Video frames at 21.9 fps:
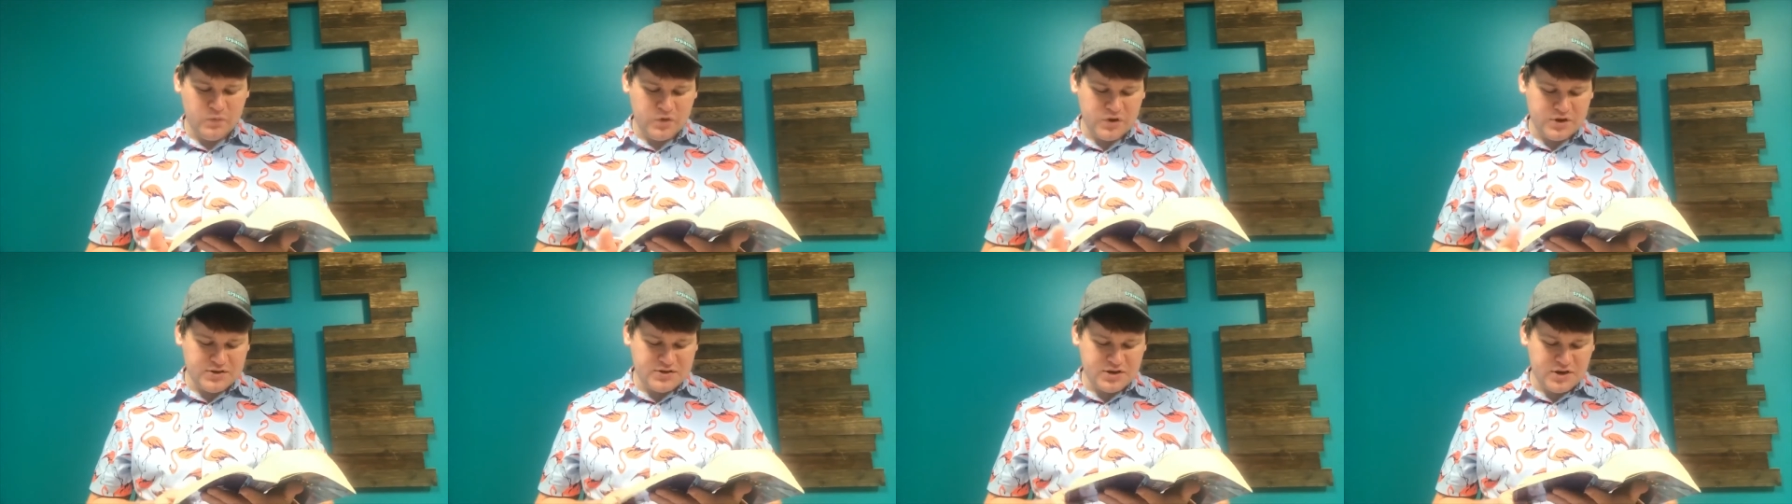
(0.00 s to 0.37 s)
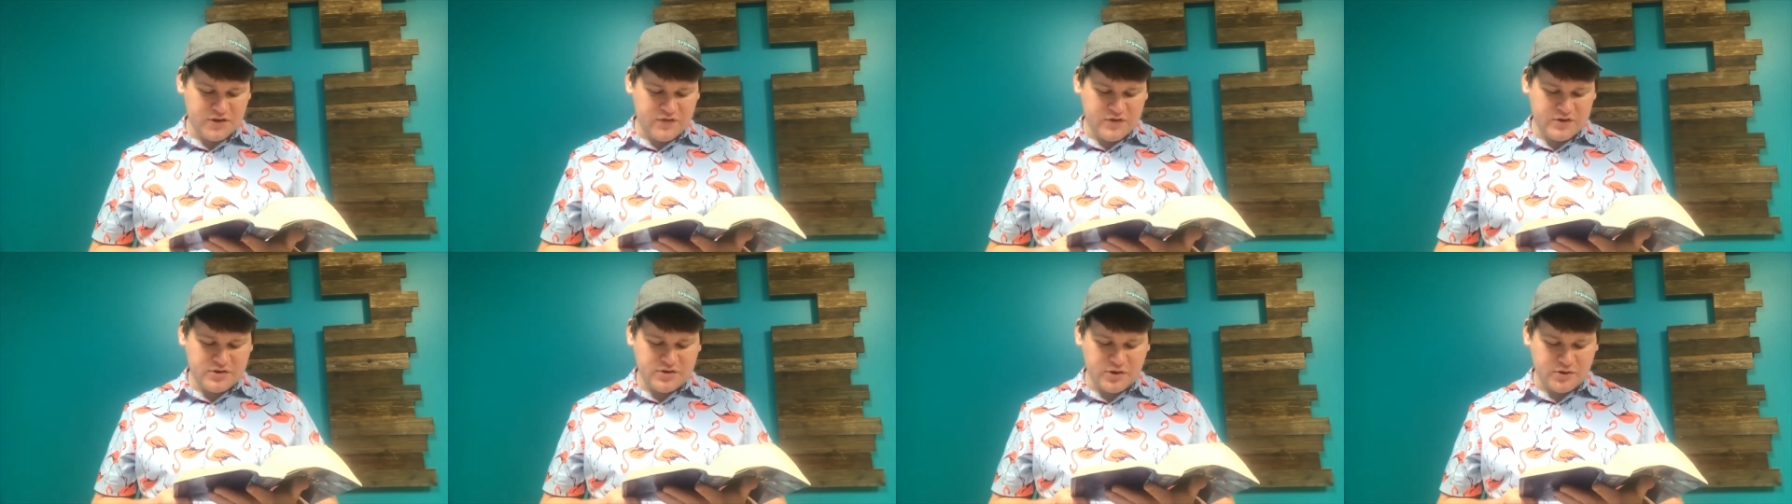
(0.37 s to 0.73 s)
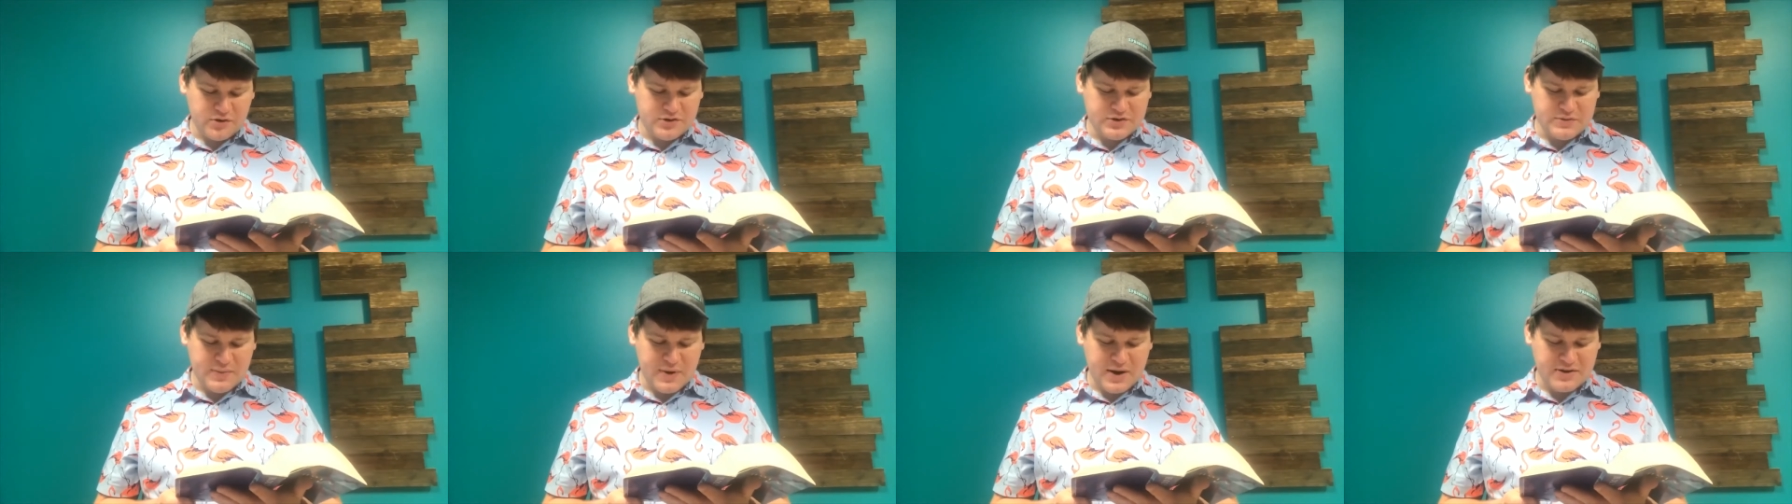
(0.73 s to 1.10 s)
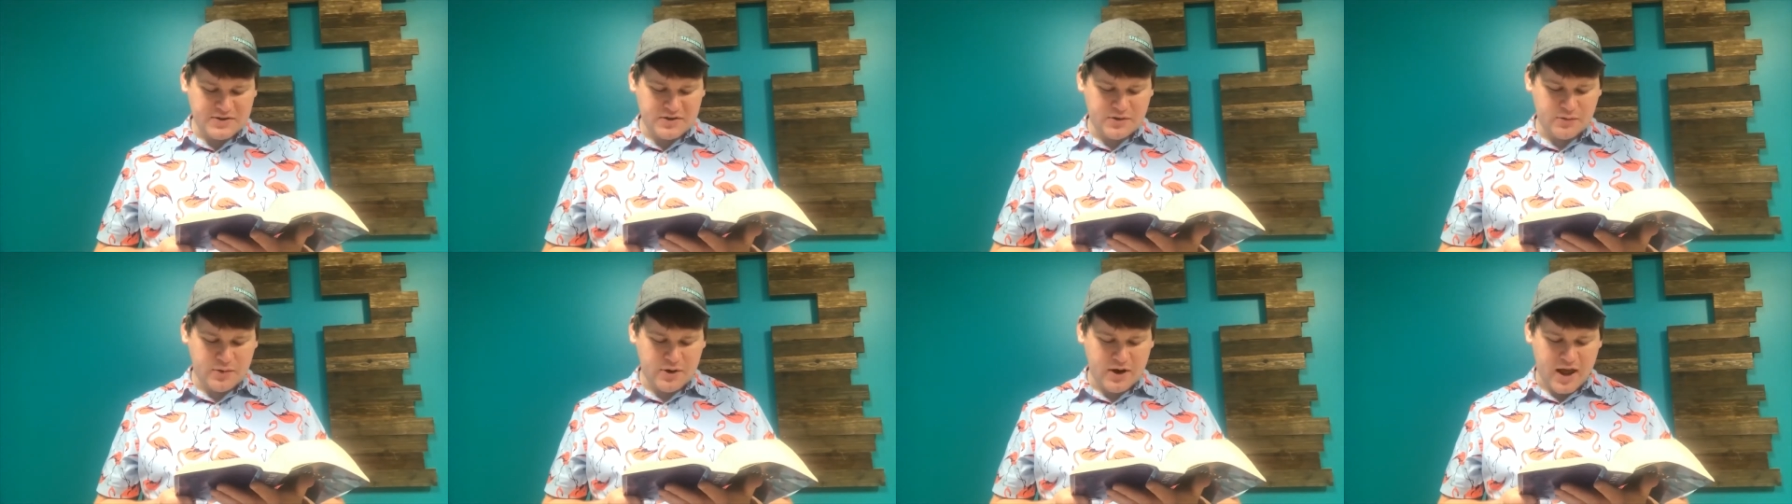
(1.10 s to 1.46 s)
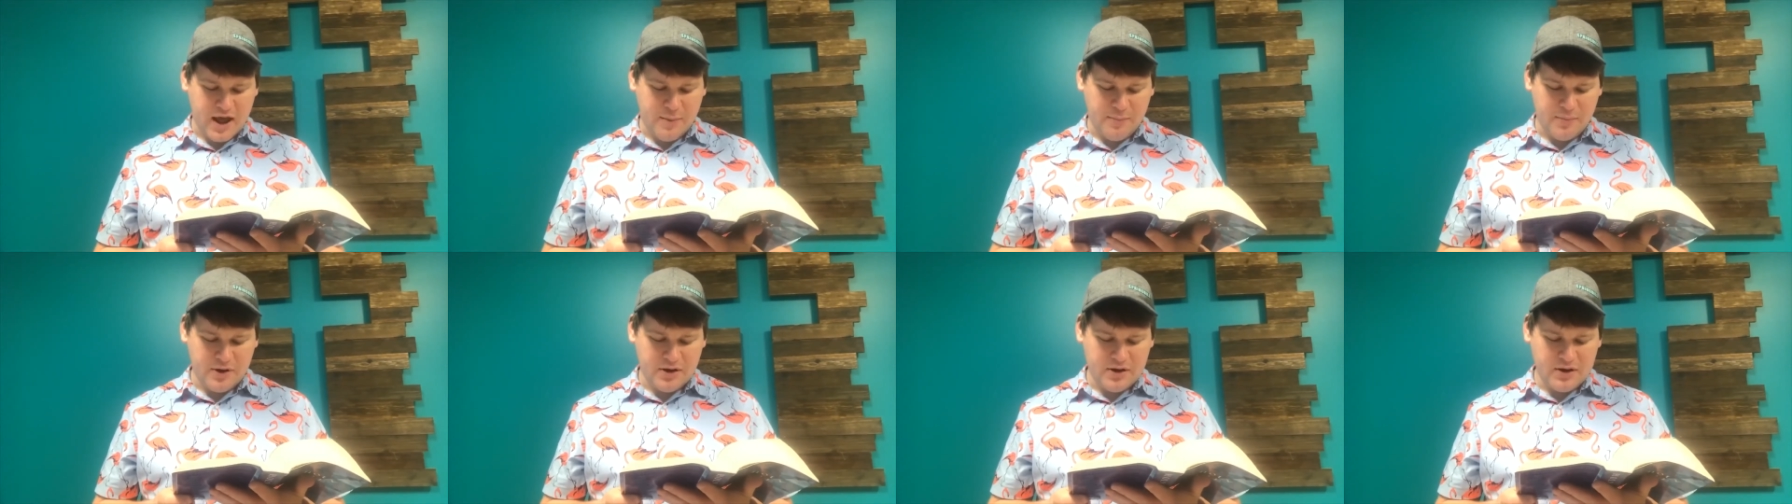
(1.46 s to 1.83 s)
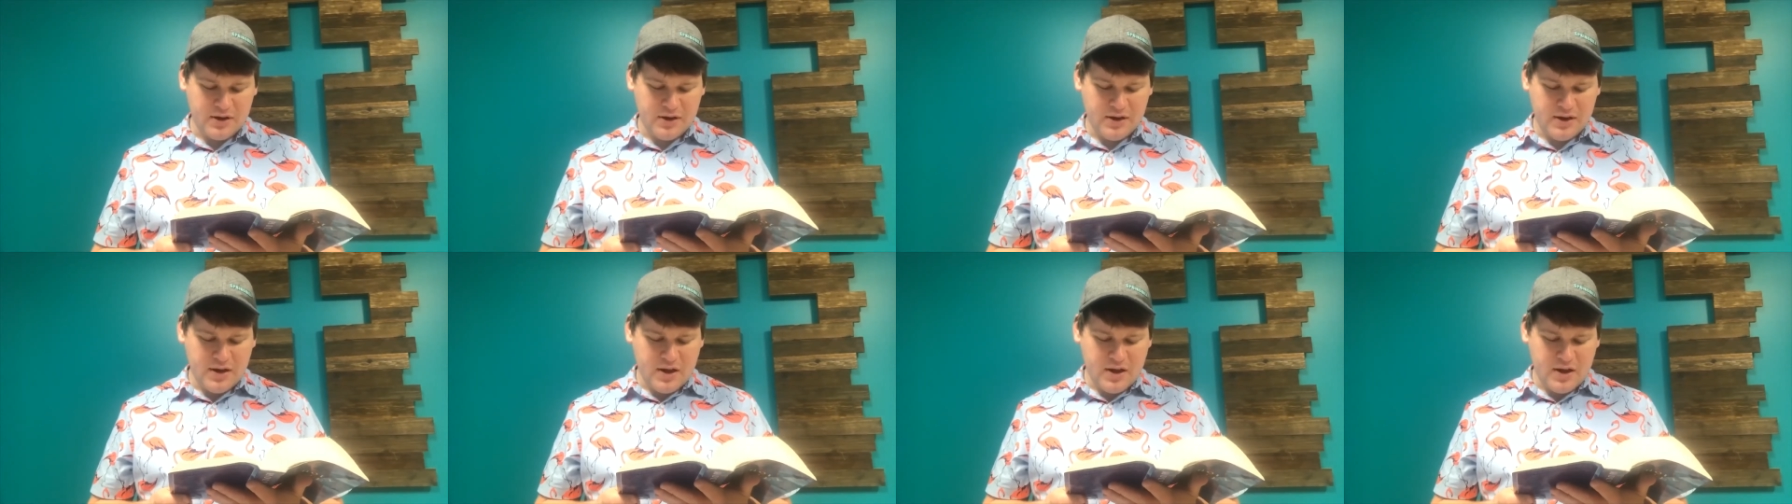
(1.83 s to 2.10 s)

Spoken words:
The servant told his master what happened,